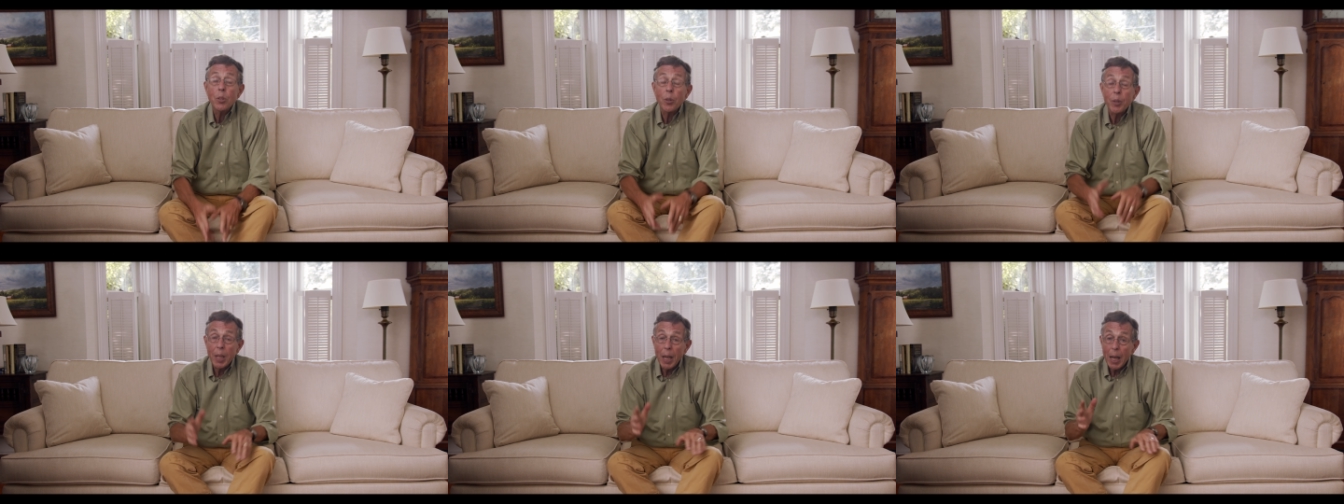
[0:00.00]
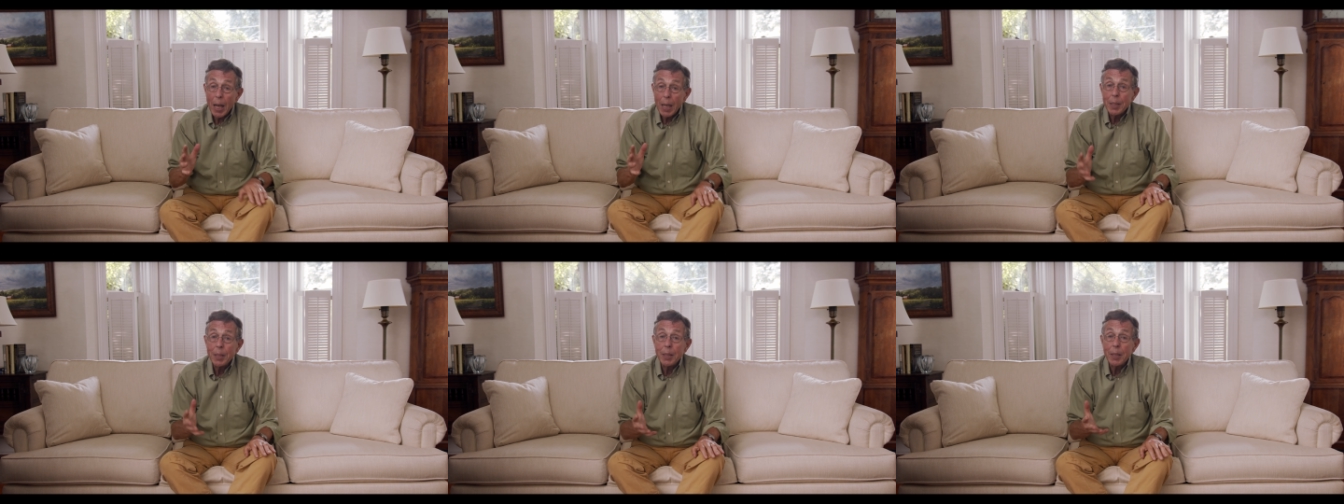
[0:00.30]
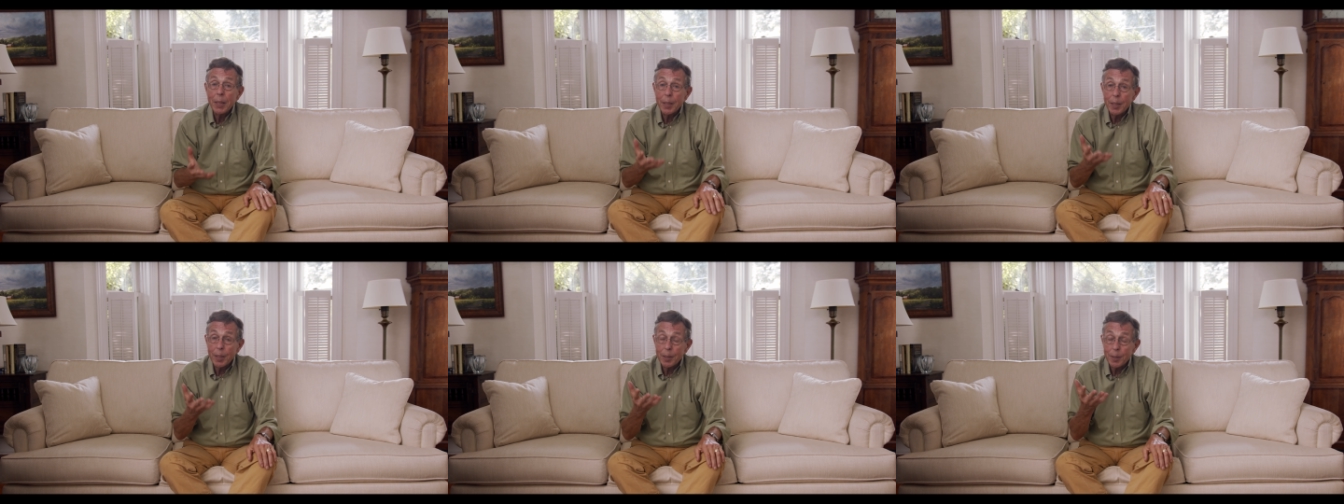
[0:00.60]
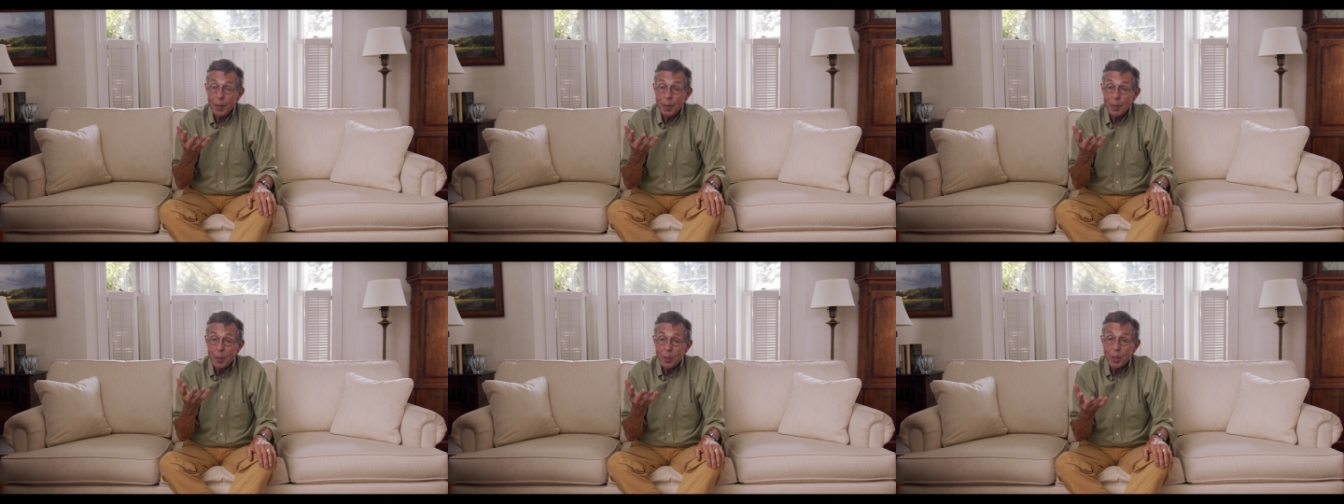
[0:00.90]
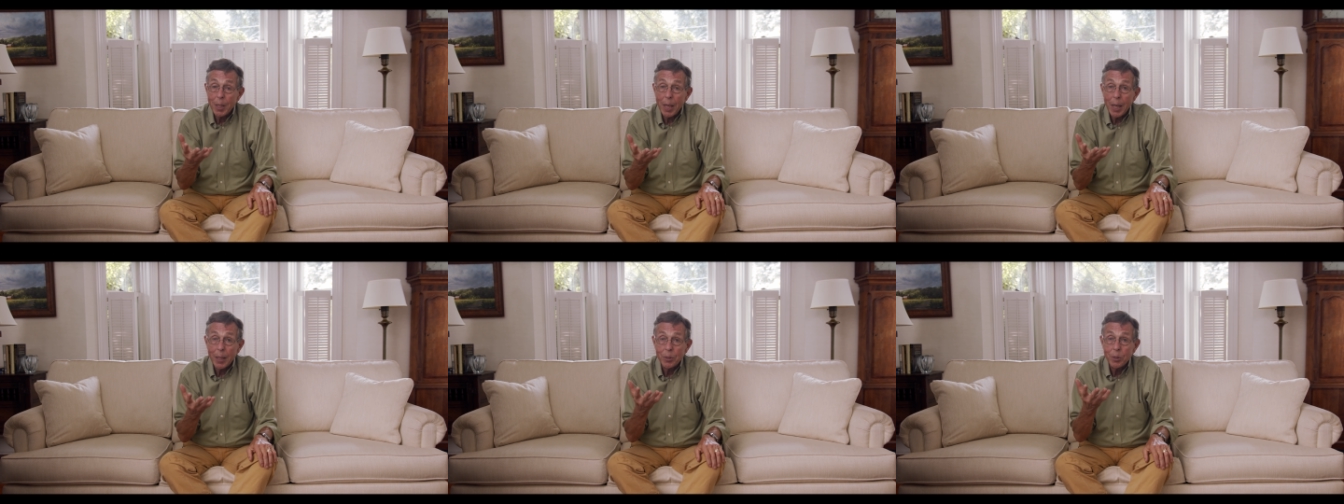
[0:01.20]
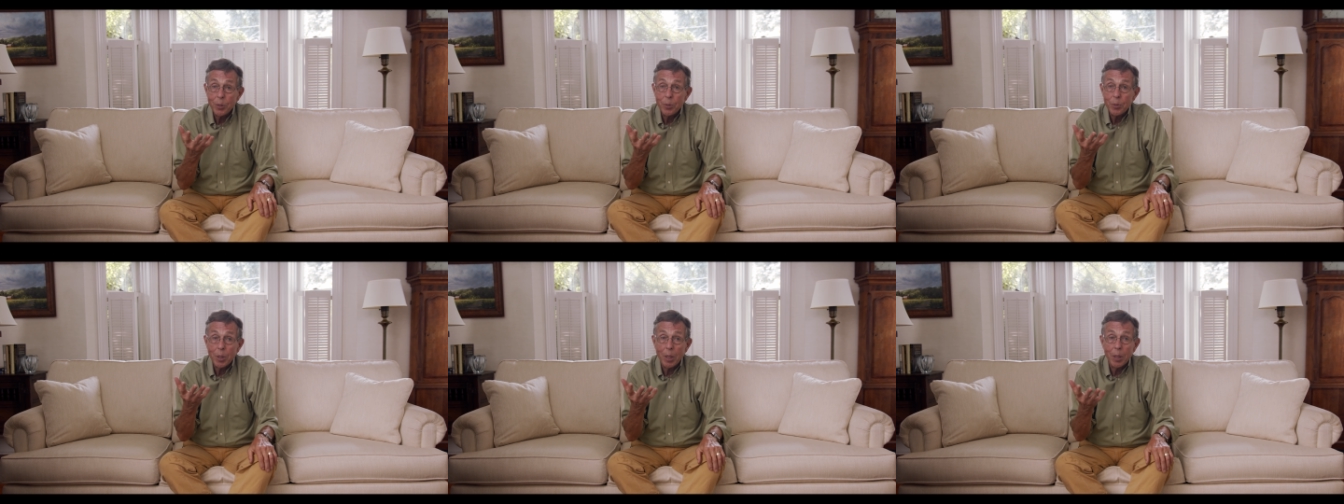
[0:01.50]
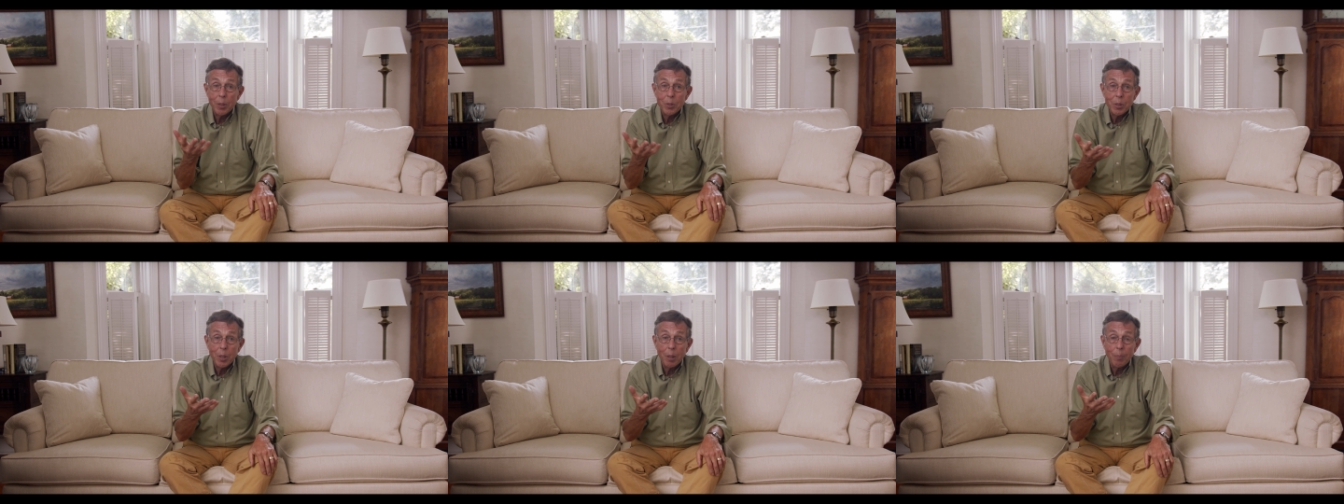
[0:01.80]
So the idea that these statues
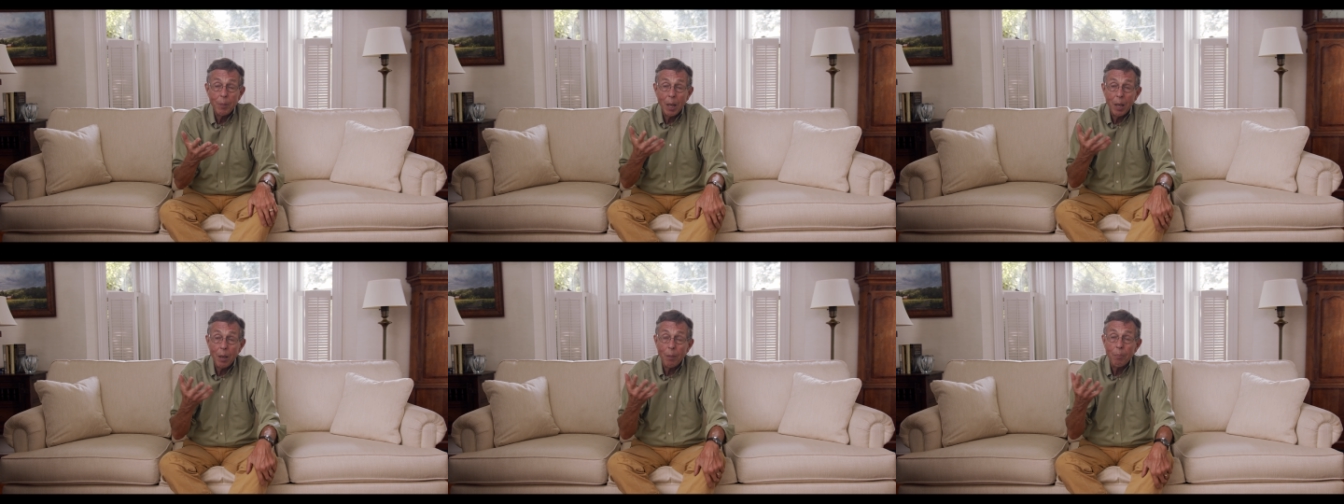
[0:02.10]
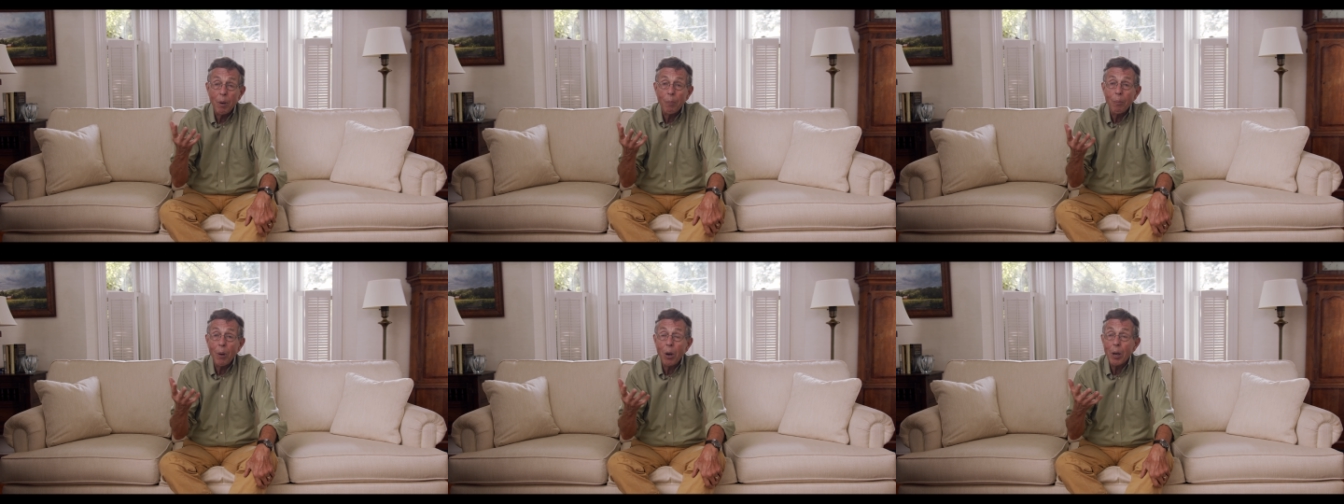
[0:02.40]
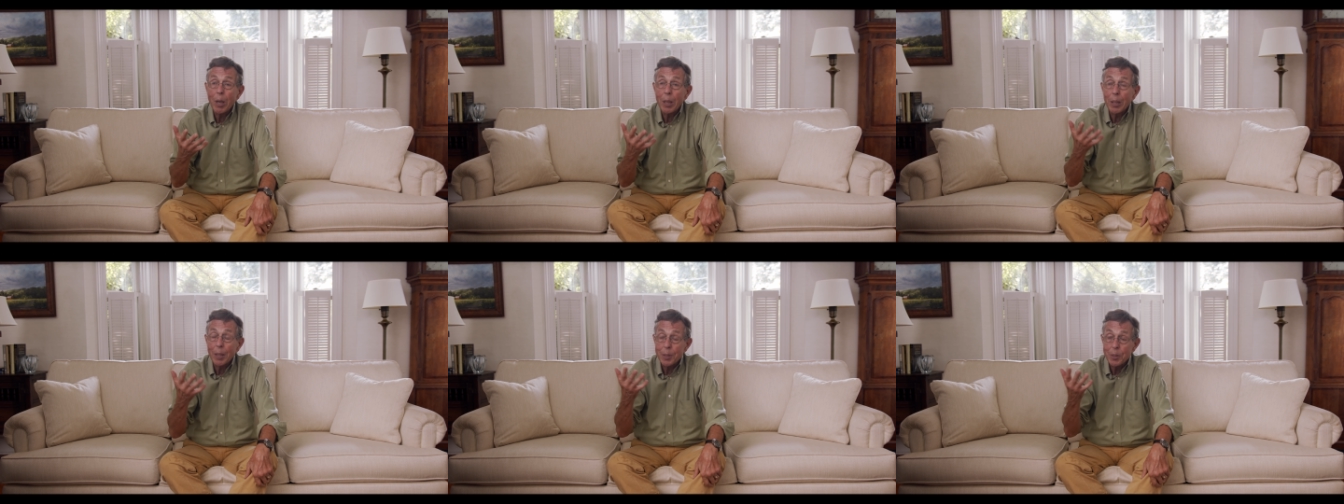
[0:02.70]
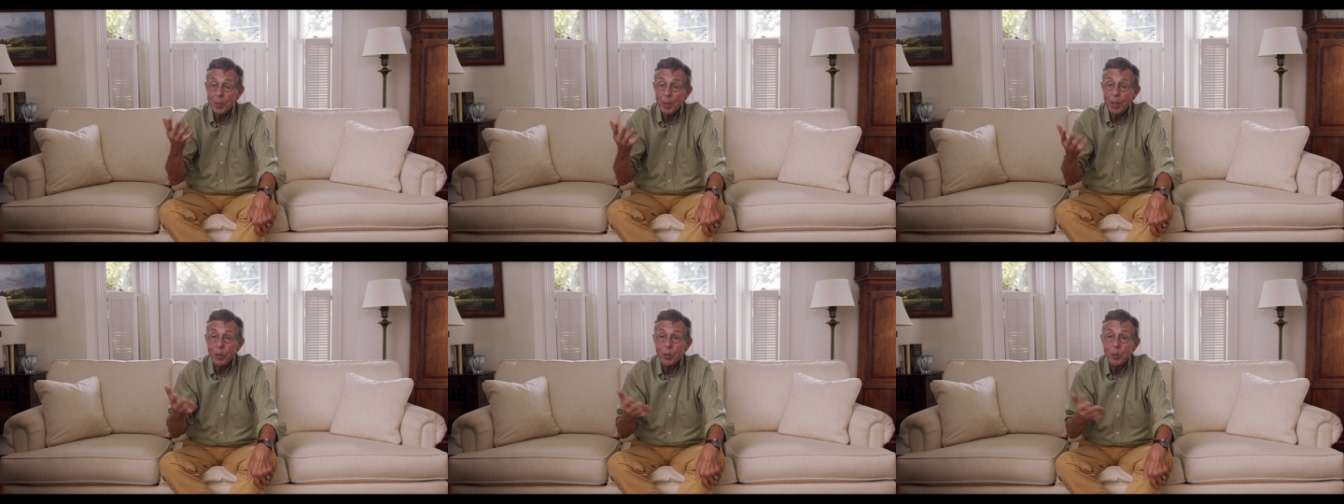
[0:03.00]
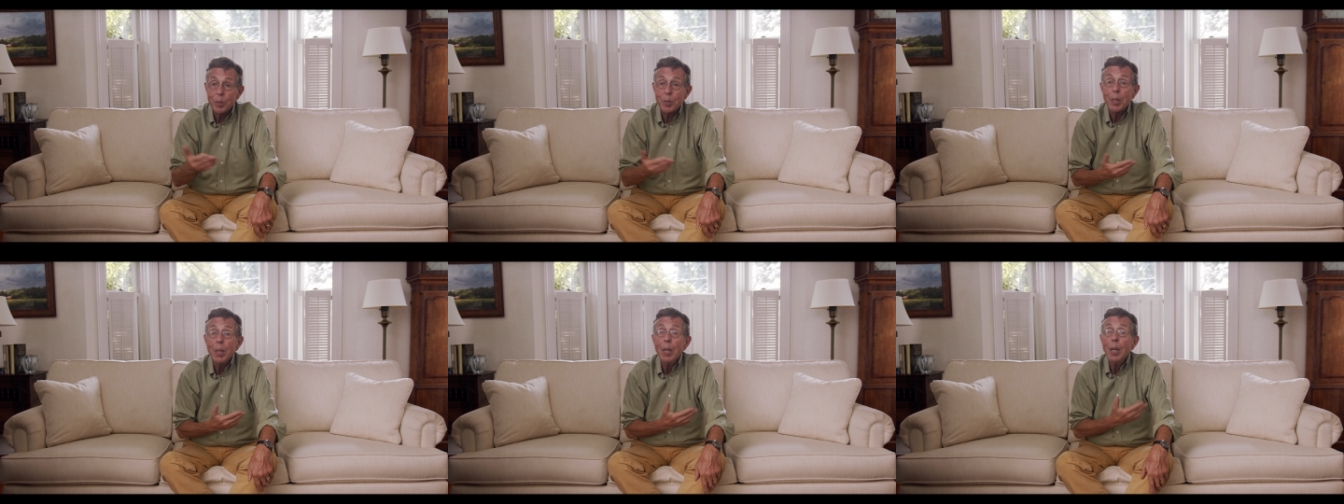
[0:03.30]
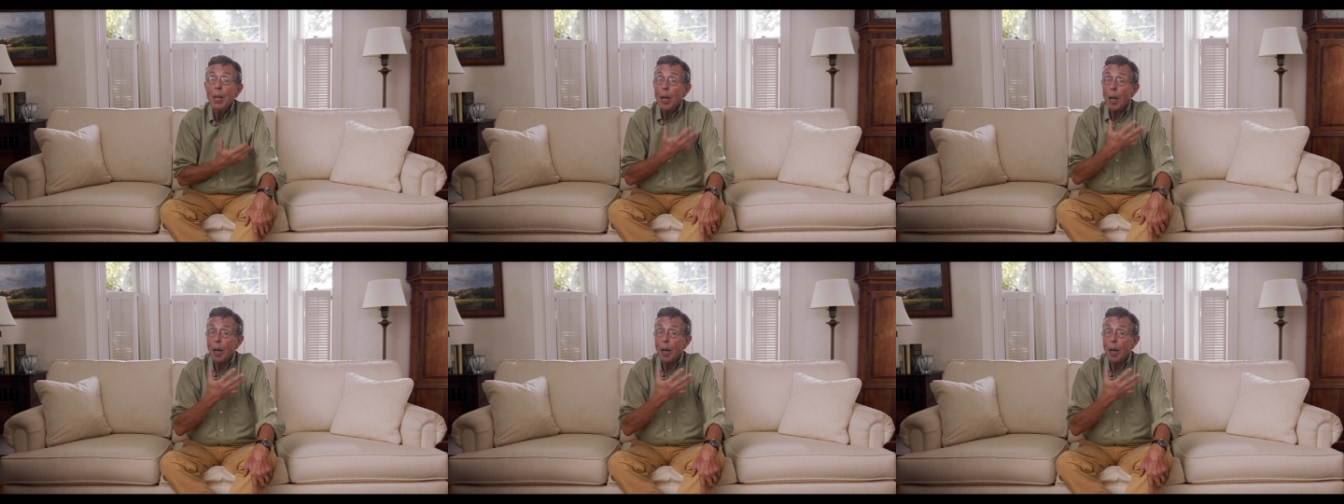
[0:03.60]
are somehow memorializations